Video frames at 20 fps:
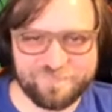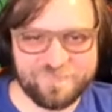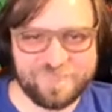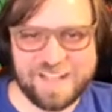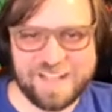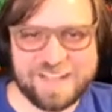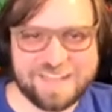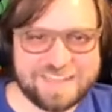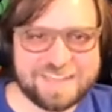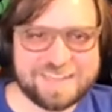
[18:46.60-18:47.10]

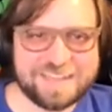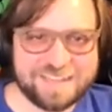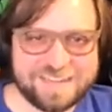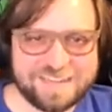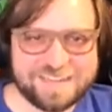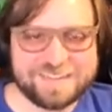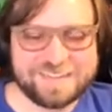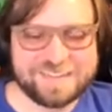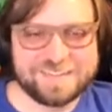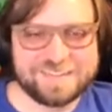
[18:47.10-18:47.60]

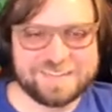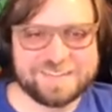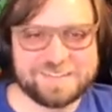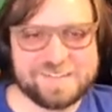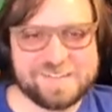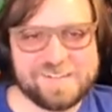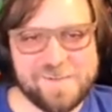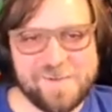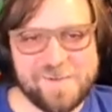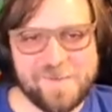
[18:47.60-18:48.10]

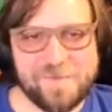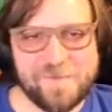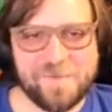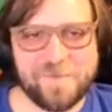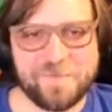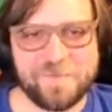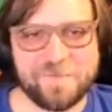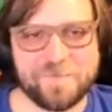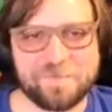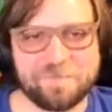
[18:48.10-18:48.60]

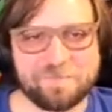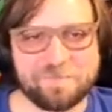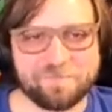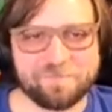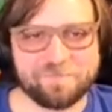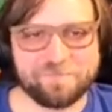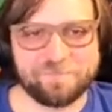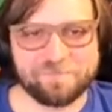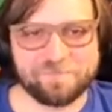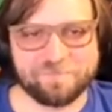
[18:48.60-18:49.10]

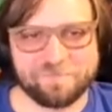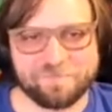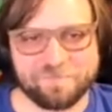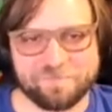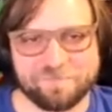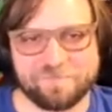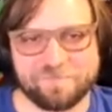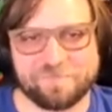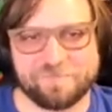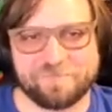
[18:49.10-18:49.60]

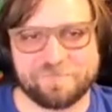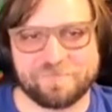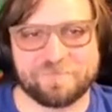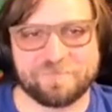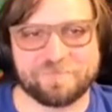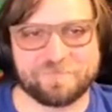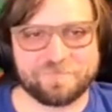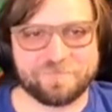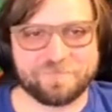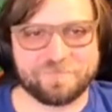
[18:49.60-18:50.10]

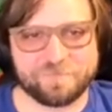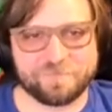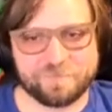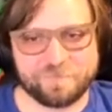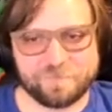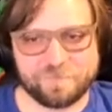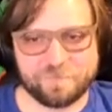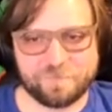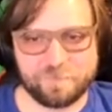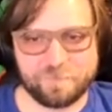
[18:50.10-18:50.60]

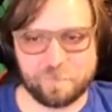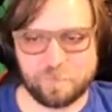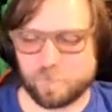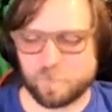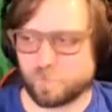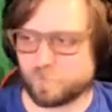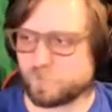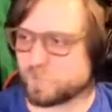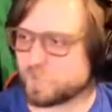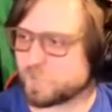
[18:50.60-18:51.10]

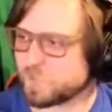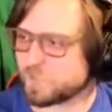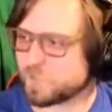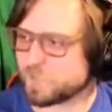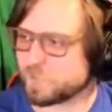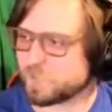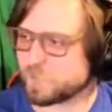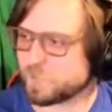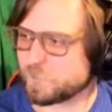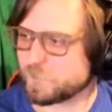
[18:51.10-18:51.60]

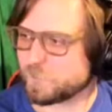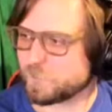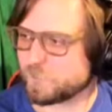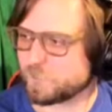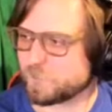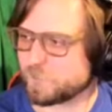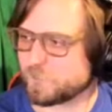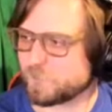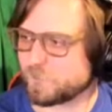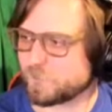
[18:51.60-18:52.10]

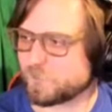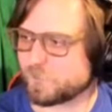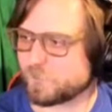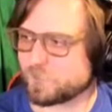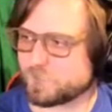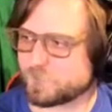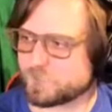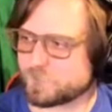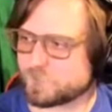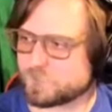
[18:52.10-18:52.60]

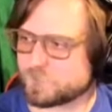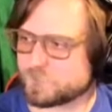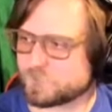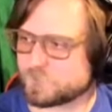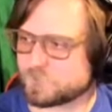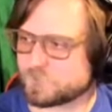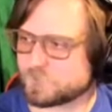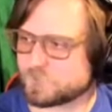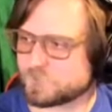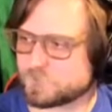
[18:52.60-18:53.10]

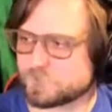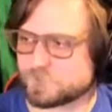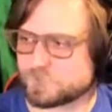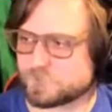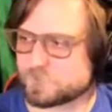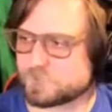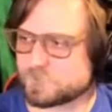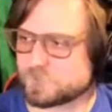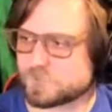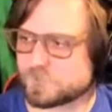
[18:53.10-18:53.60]

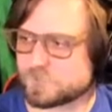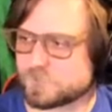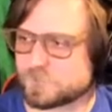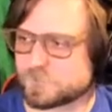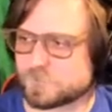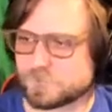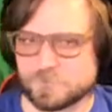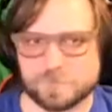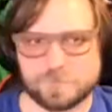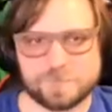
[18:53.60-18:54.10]

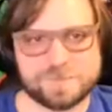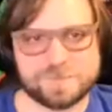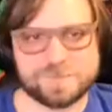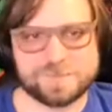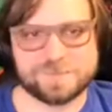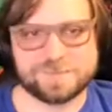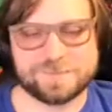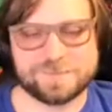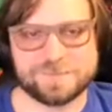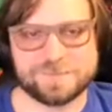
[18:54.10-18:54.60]
No words are spoken by the person on screen.